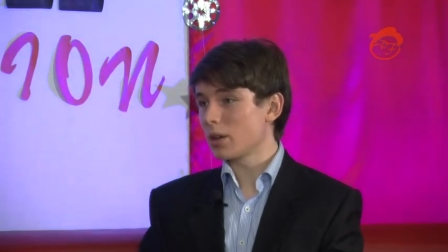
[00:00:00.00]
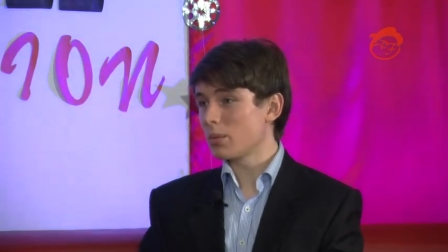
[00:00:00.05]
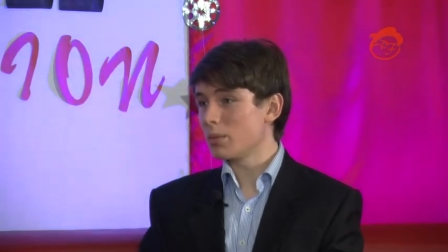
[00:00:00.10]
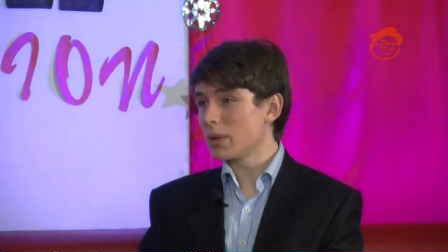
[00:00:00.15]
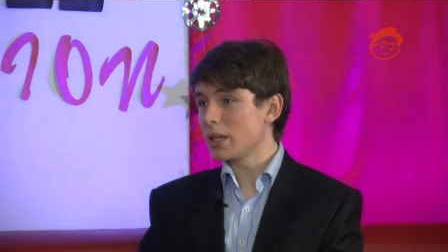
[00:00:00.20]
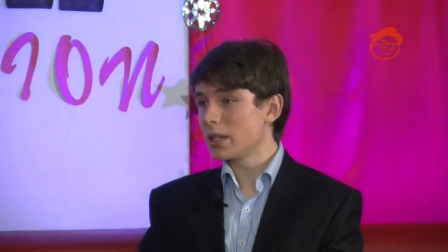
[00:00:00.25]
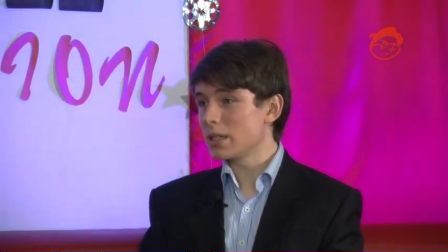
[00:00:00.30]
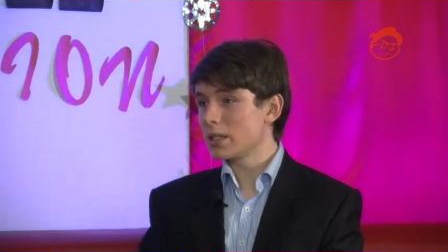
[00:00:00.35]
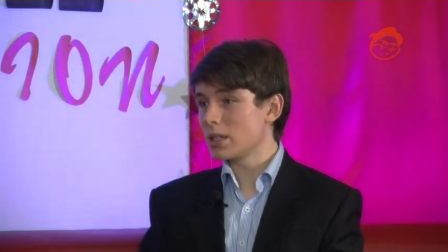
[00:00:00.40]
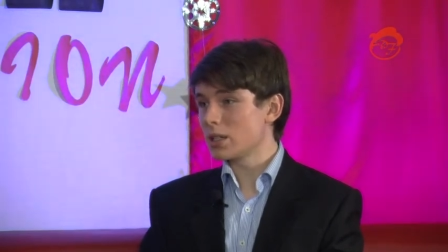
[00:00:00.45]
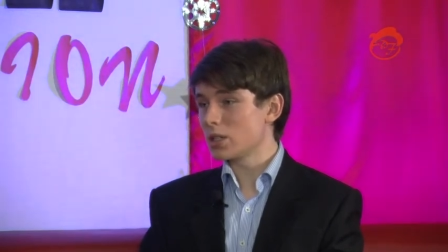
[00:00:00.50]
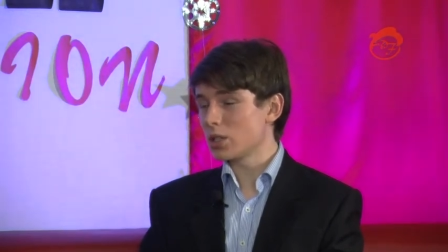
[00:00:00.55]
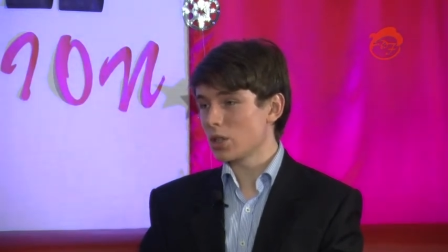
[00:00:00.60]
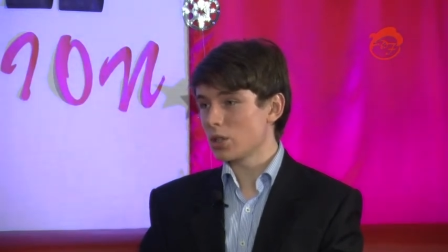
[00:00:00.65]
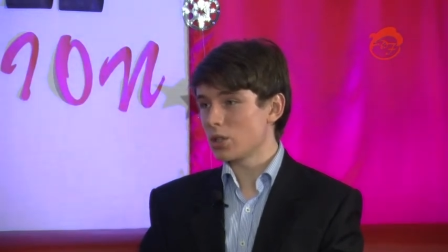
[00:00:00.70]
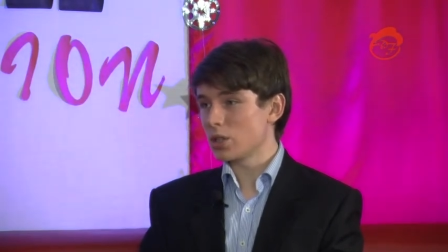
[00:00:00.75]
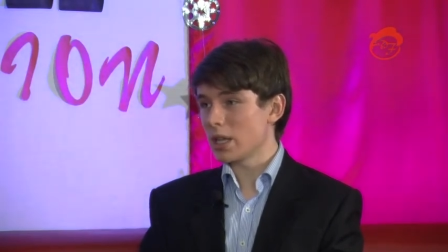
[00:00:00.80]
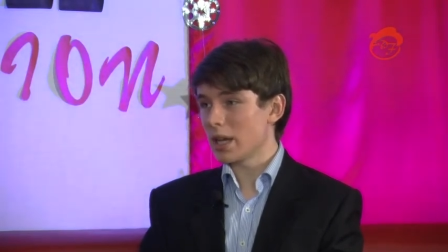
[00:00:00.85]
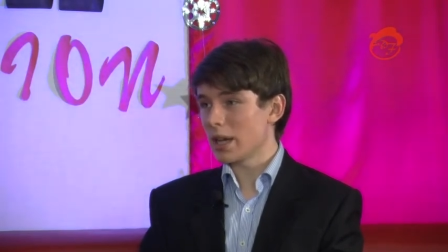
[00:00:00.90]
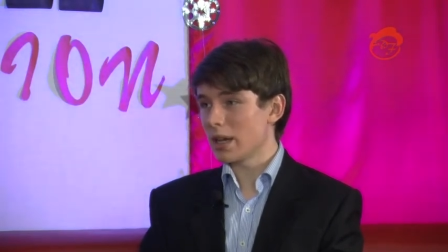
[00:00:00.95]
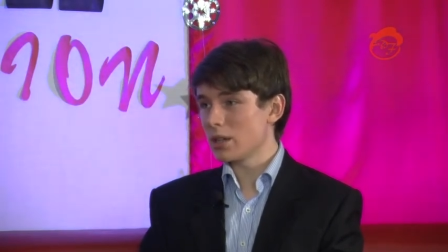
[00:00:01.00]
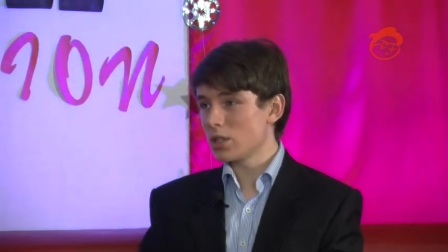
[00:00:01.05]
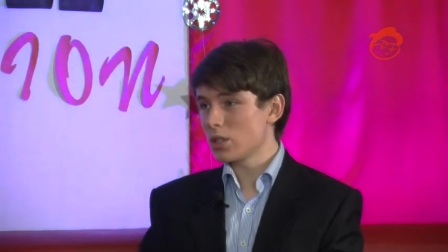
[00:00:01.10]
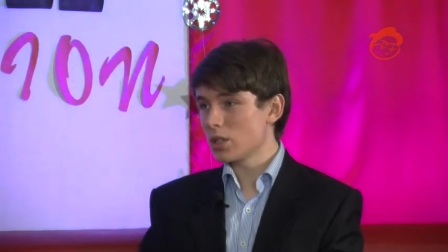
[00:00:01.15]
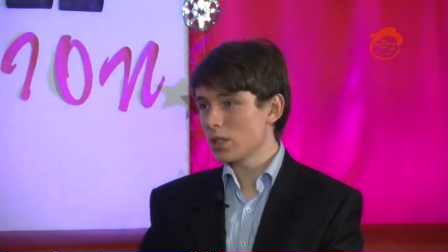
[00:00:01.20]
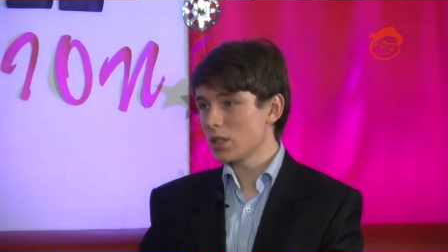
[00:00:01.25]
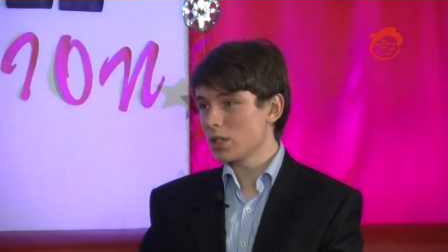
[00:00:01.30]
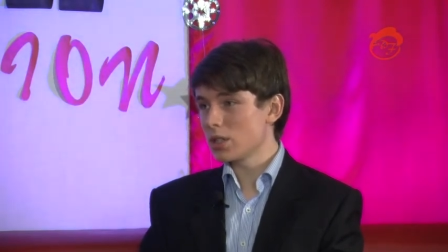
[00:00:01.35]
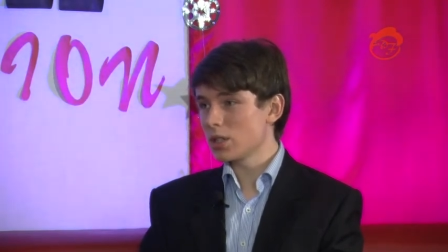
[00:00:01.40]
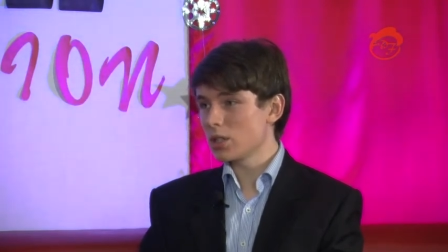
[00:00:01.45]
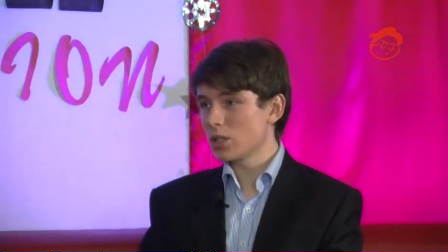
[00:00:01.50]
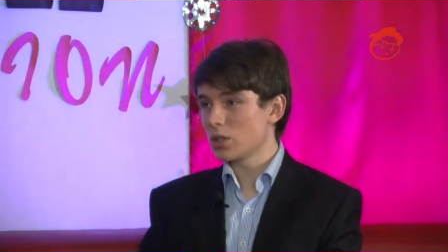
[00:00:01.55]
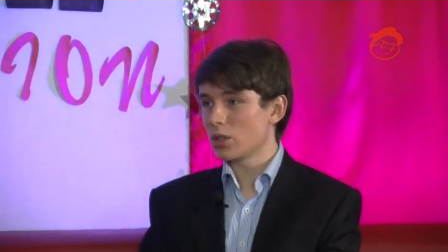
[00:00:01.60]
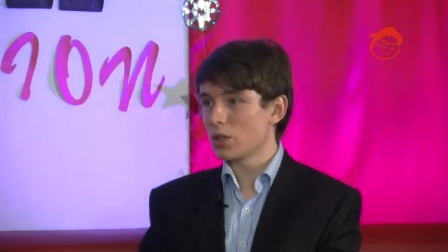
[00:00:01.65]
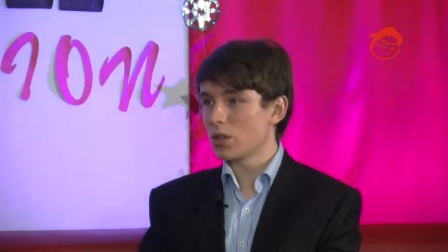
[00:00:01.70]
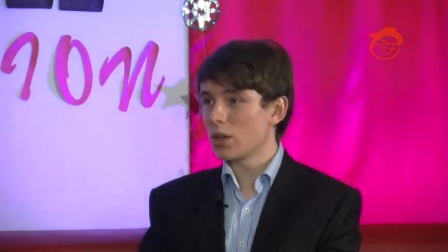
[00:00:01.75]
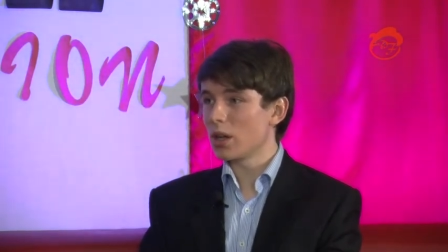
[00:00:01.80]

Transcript: committees and associations to